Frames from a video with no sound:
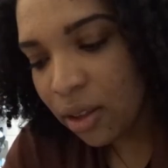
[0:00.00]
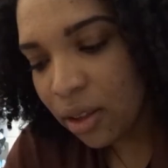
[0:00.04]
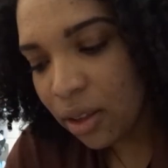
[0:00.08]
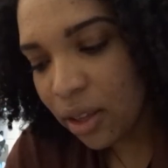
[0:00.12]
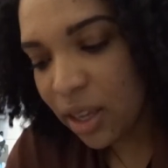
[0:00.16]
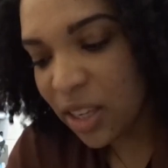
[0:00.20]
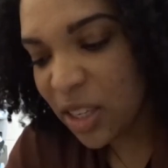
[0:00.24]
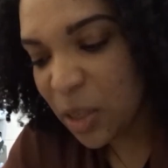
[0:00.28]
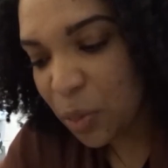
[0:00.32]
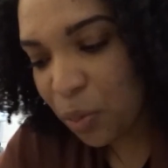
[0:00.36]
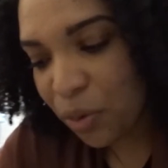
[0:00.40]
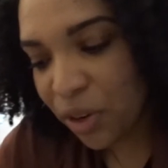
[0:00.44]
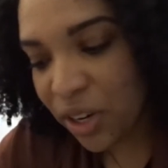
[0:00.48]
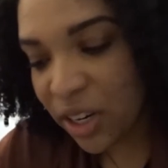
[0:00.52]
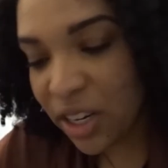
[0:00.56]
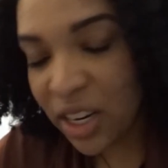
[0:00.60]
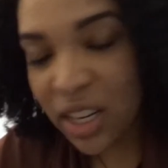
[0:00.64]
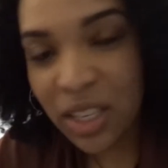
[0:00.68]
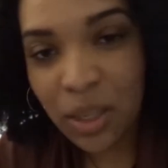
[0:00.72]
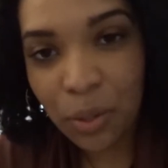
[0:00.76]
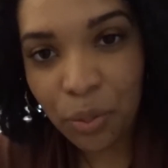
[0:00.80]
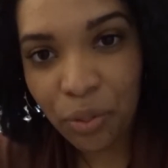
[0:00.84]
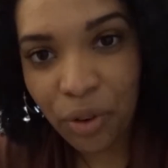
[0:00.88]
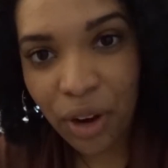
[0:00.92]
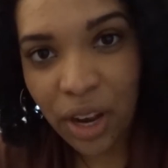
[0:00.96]
It's a pretty
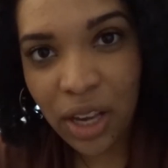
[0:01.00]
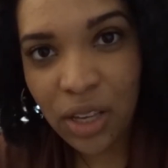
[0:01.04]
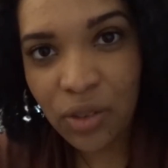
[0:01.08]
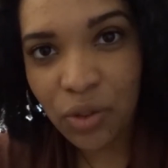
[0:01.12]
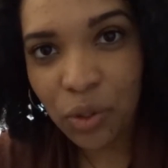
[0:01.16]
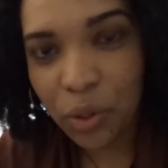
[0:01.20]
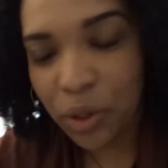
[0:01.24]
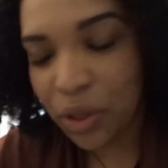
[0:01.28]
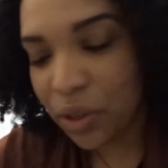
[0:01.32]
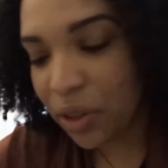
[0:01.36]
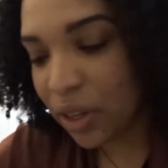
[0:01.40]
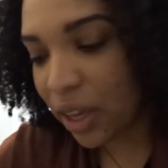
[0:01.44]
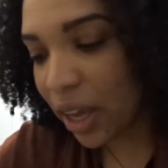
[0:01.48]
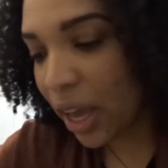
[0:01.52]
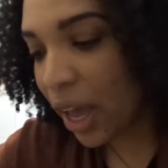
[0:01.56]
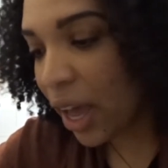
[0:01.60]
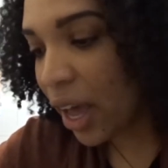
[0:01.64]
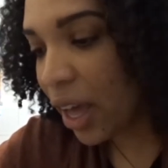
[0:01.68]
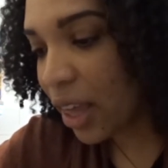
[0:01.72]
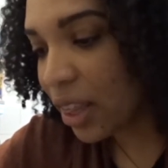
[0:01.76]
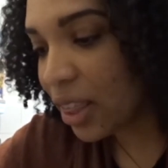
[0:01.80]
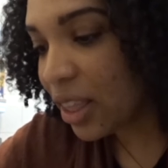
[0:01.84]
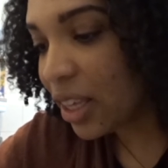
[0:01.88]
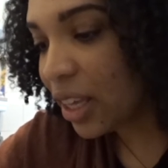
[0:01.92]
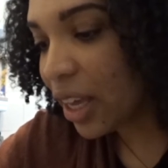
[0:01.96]
decent price for what you get.
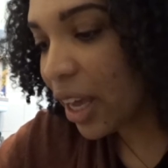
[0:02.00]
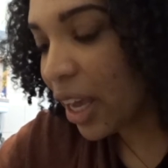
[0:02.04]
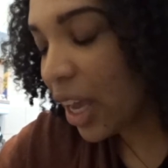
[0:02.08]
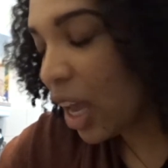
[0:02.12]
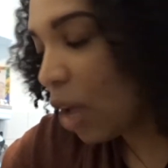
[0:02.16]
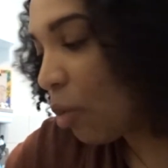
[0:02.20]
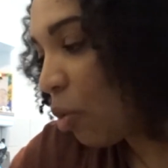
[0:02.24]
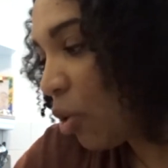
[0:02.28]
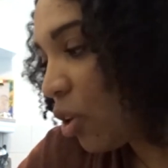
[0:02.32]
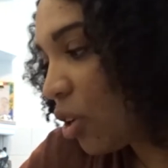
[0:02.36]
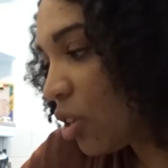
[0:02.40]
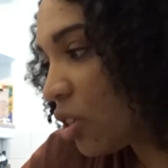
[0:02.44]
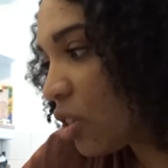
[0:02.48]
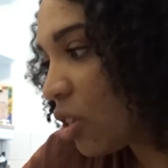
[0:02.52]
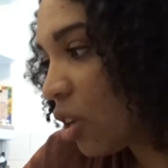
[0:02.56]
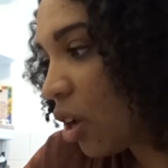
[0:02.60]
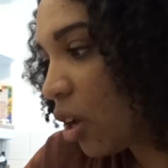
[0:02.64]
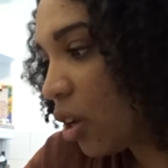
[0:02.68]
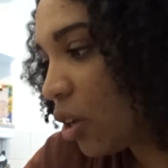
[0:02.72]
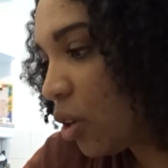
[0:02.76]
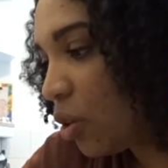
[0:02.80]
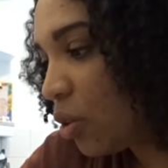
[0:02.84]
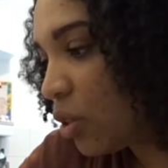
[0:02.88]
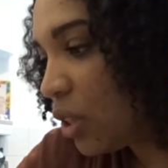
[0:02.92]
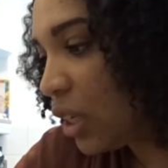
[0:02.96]
I think I am gonna start
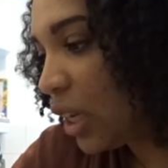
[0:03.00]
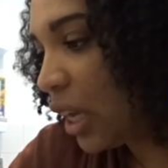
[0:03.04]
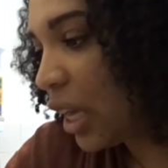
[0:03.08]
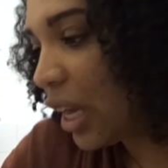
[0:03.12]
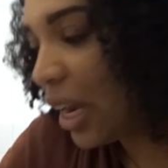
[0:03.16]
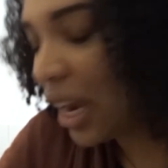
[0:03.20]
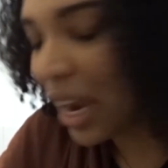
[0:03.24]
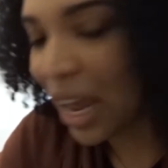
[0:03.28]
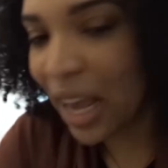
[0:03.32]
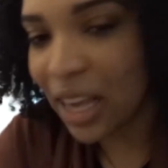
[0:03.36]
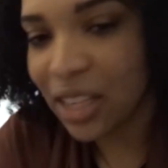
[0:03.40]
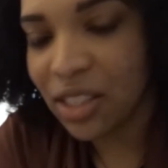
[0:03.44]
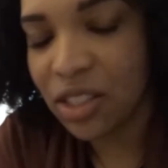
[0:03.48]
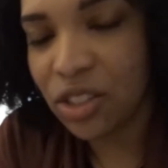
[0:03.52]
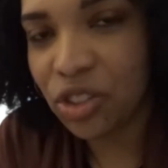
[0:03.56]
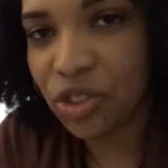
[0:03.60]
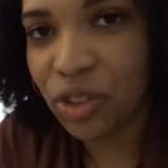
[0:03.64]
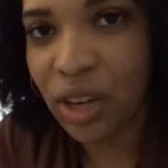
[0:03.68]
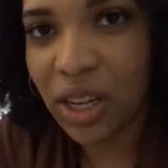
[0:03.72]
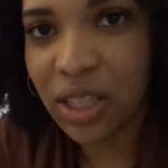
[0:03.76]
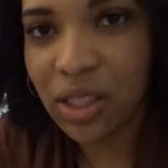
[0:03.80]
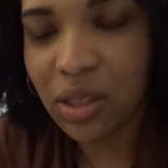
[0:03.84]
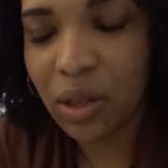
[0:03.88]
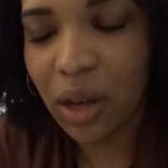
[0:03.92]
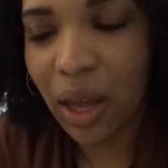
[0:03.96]
using it less and
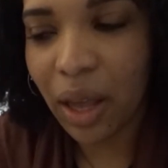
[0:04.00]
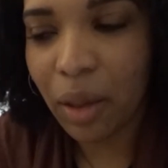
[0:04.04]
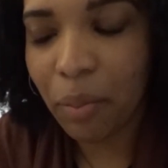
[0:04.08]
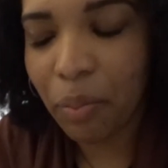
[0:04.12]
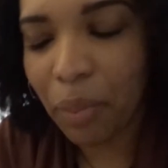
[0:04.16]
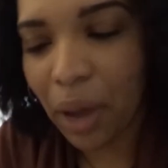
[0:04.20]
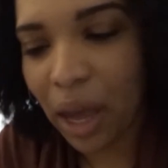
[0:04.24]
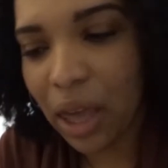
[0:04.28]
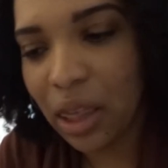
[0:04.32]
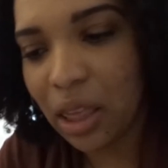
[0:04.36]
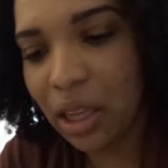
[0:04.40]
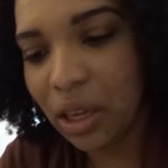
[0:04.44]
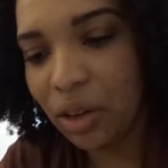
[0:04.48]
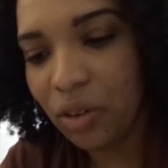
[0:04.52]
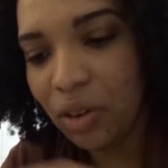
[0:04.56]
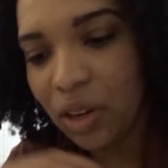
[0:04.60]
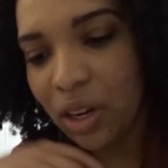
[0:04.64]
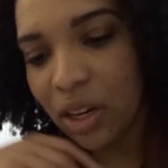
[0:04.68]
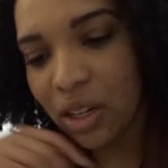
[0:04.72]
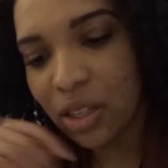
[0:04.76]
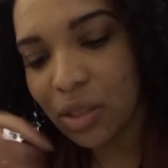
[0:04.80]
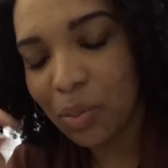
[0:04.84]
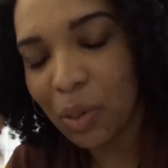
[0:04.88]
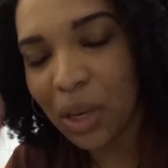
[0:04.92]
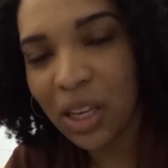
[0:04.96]
trying to like buy the
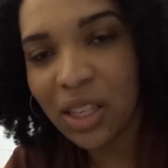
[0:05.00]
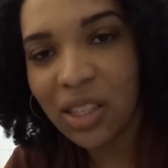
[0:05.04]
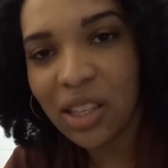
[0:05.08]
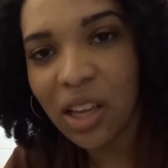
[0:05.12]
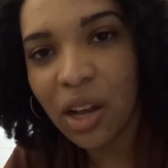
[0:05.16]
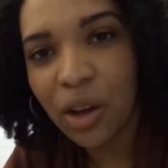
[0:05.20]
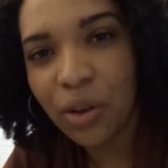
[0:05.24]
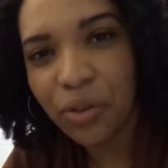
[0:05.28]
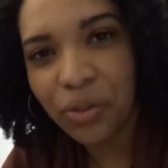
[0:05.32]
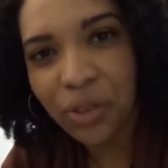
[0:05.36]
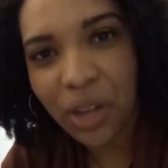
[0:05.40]
ingredients myself.